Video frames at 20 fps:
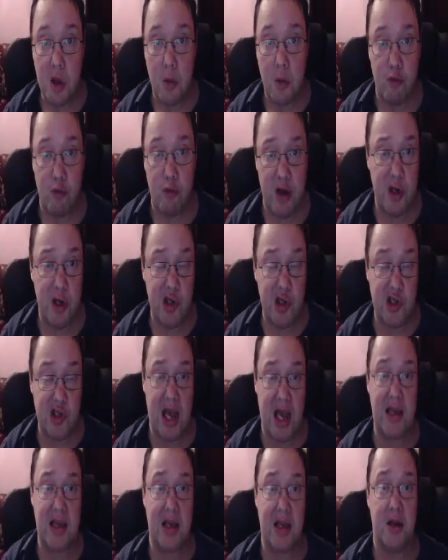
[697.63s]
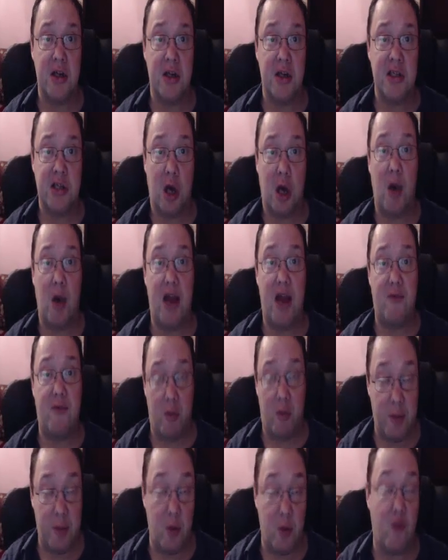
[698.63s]
pretty much taken away
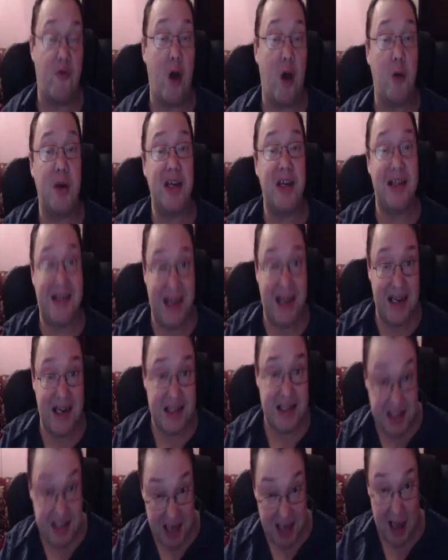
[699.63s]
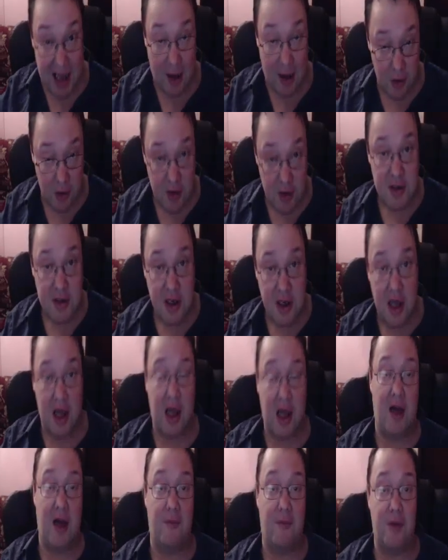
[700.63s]
from him. Although he did sell
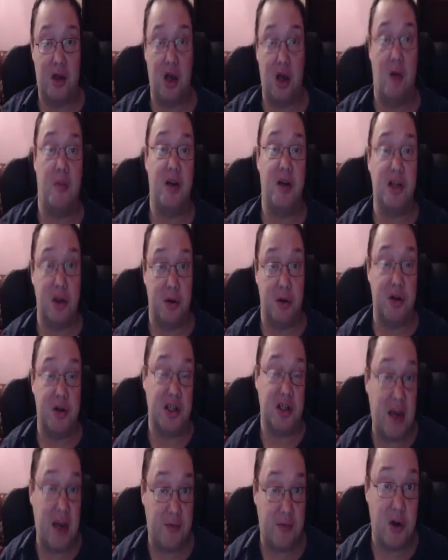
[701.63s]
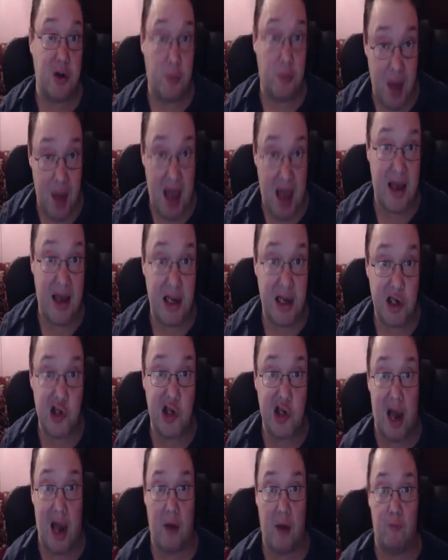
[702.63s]
the company, so he does have to bear his
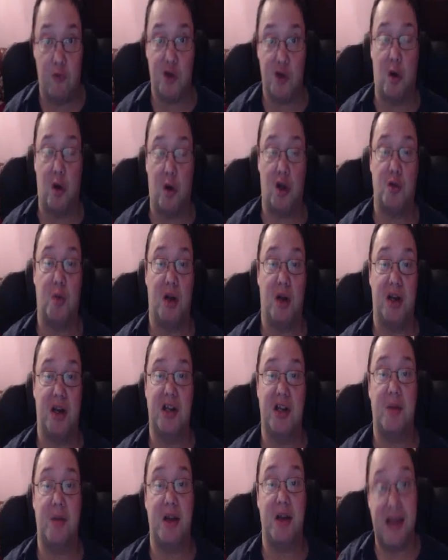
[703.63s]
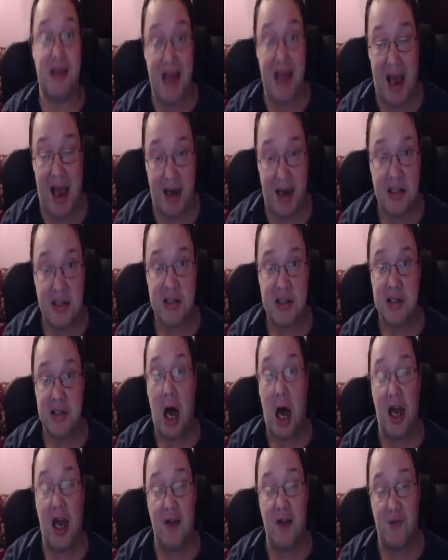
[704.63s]
share of responsibility. But again,
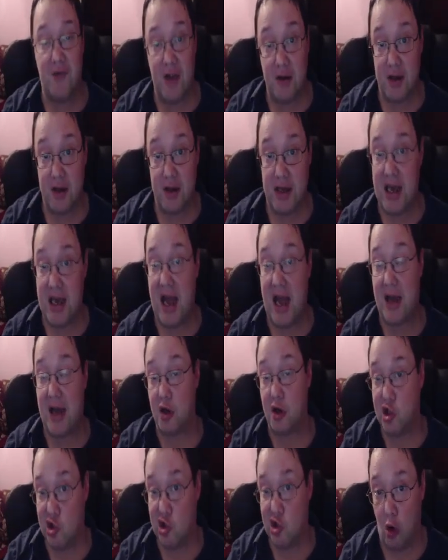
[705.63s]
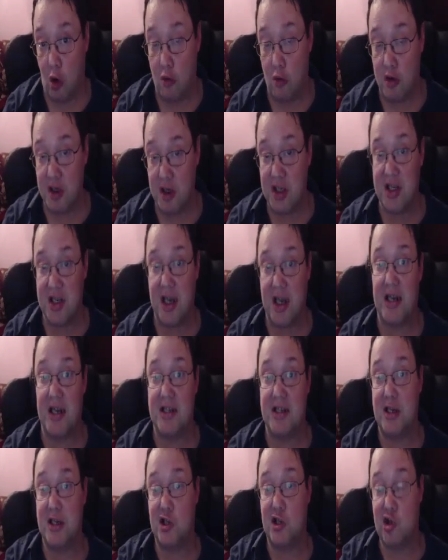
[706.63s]
I think he had assurances.
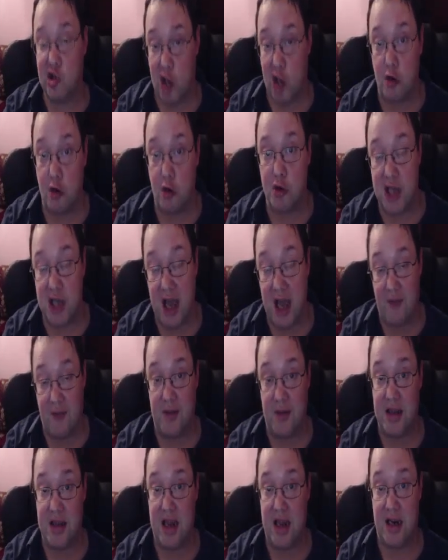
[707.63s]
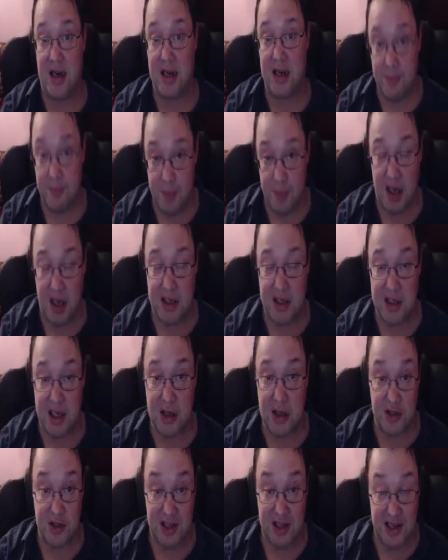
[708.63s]
He chose Kathleen Kennedy personally
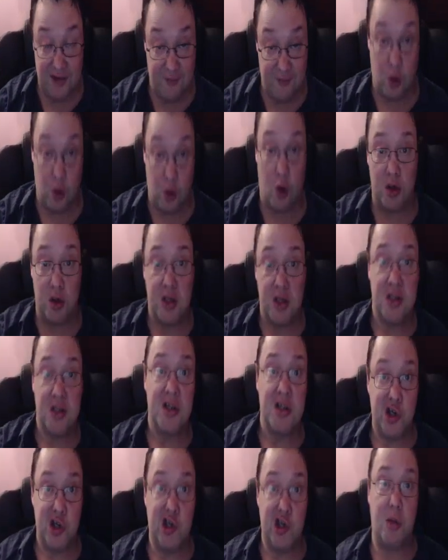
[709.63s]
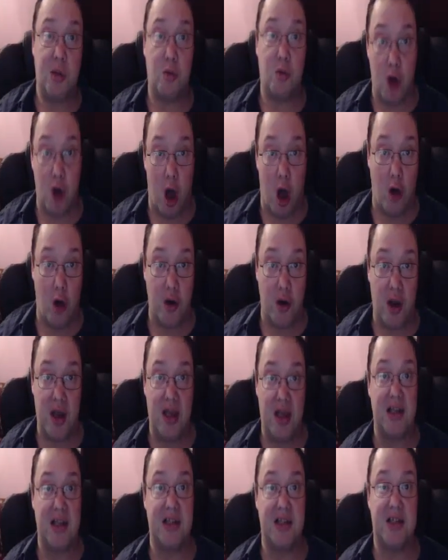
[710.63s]
because he thought she would honour
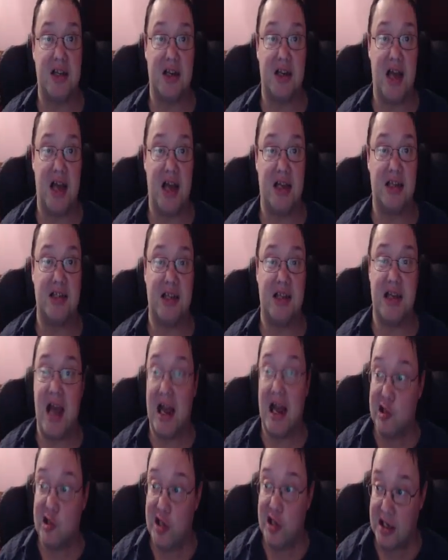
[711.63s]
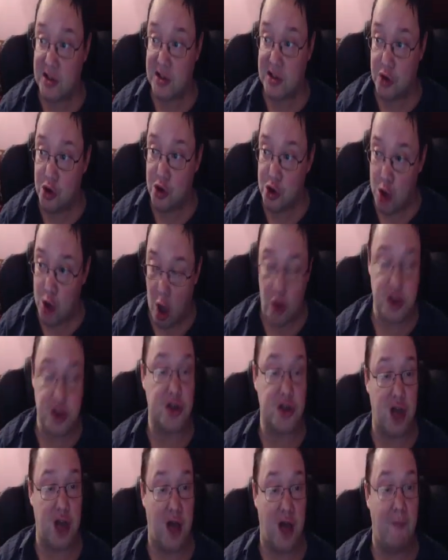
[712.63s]
his legacy, and she has not
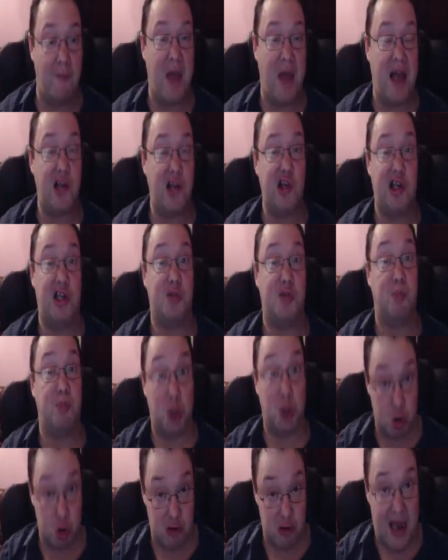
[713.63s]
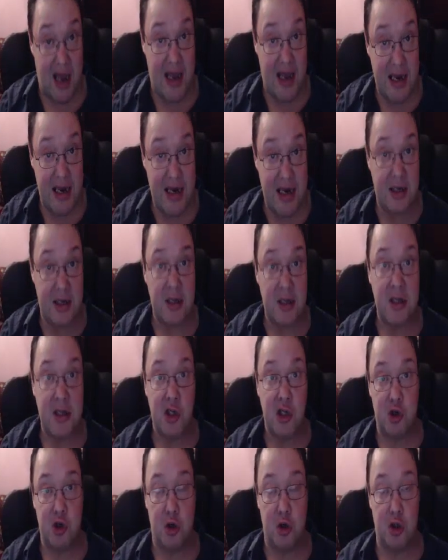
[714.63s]
done that. She has betrayed
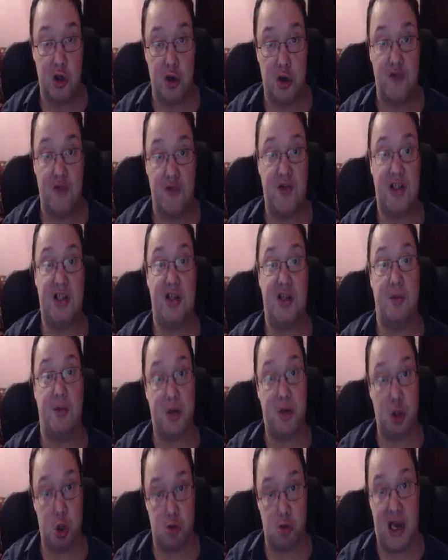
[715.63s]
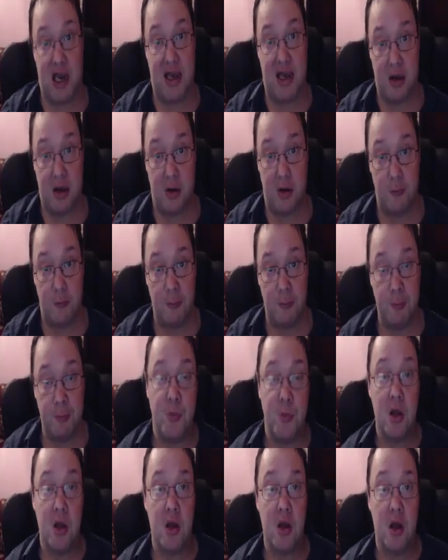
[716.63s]
George Lucas. This is a betrayal
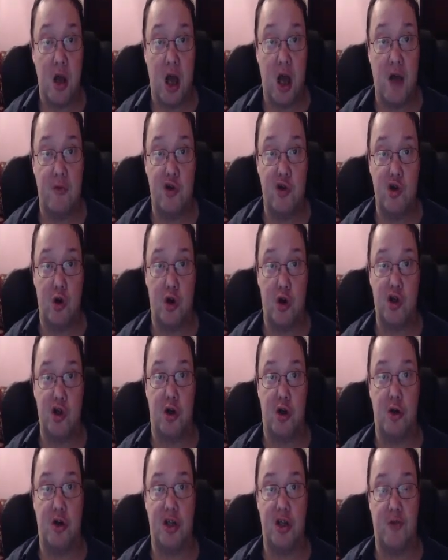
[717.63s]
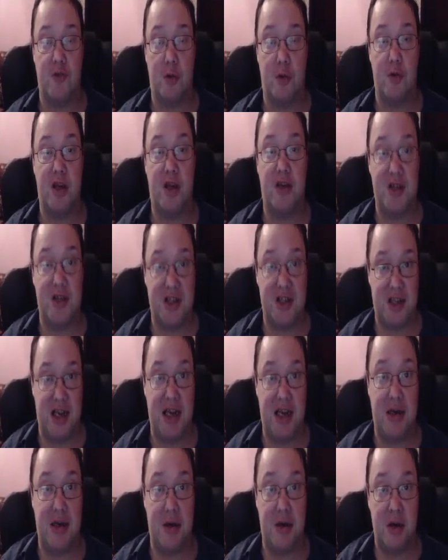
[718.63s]
of George Lucas that we have
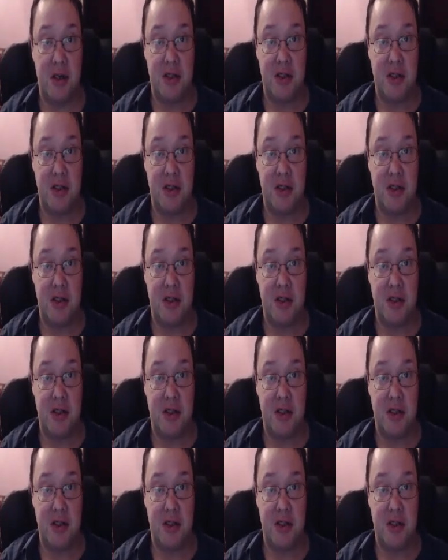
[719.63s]
seen